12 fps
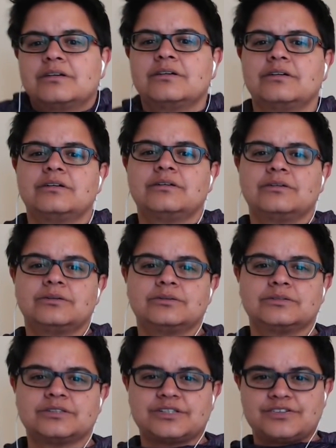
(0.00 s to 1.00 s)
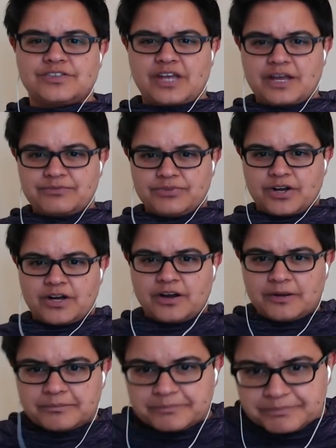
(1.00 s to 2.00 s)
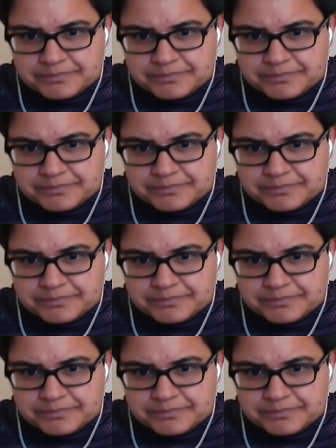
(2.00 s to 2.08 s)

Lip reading: Oh, this is a headfucker.